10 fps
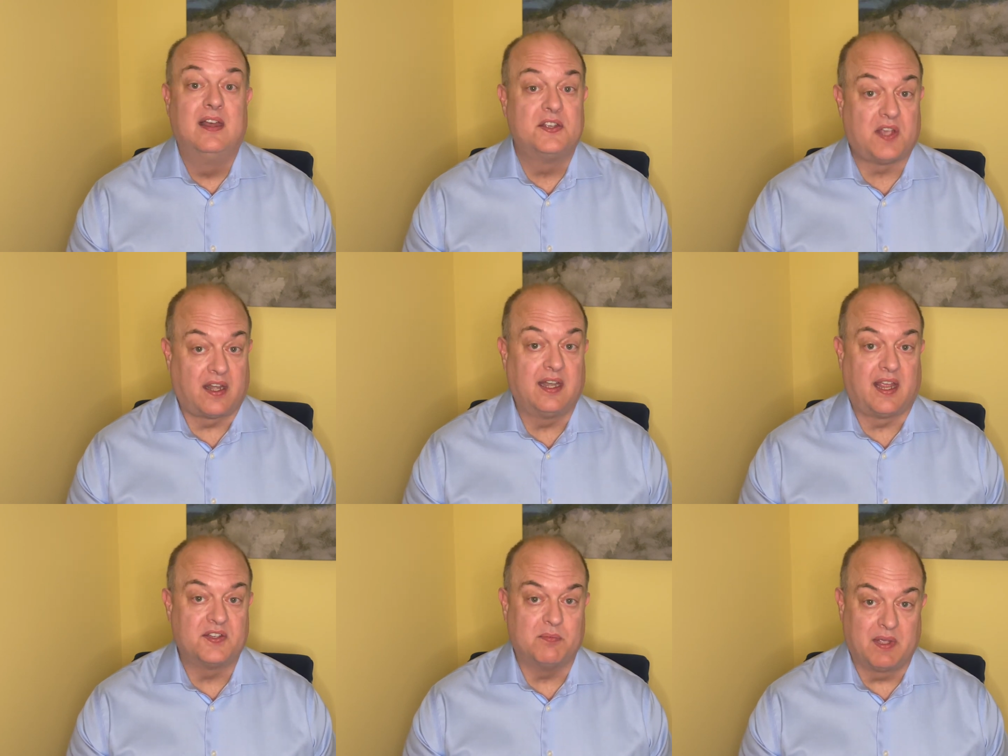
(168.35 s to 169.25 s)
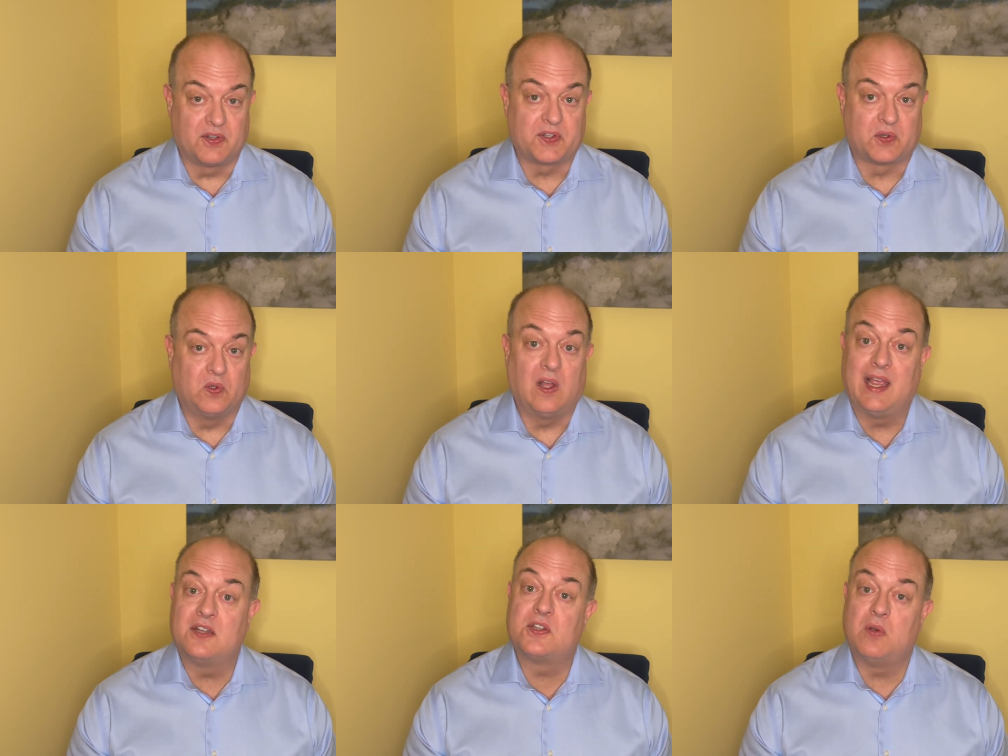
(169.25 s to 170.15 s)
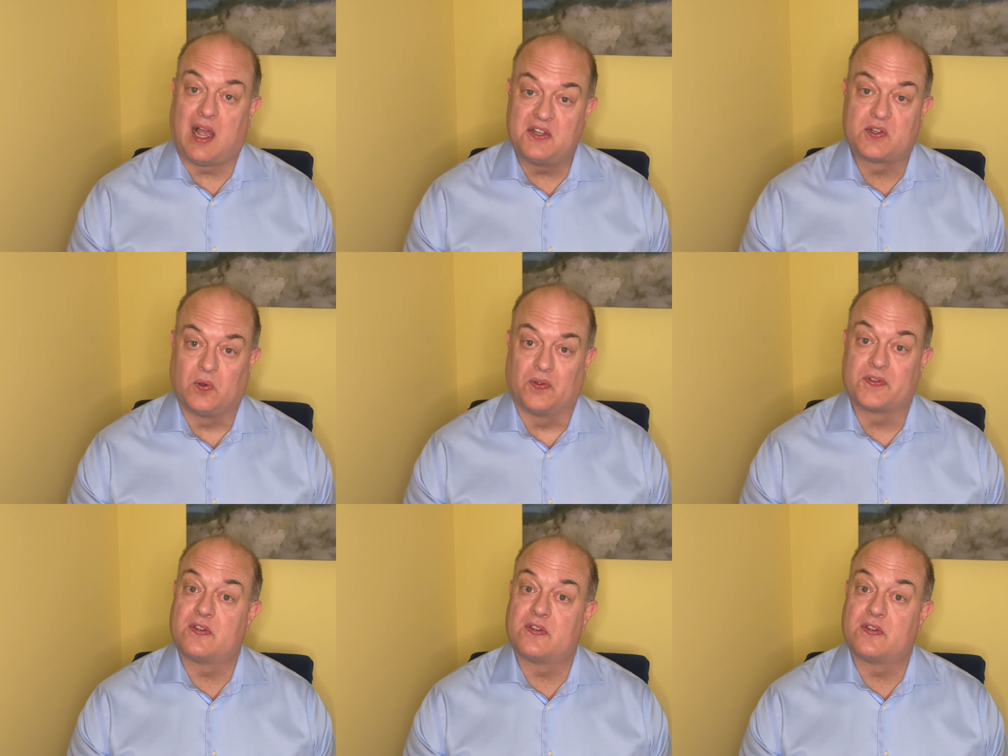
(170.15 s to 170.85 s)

Soddy Daisy Middle School, and two high schools,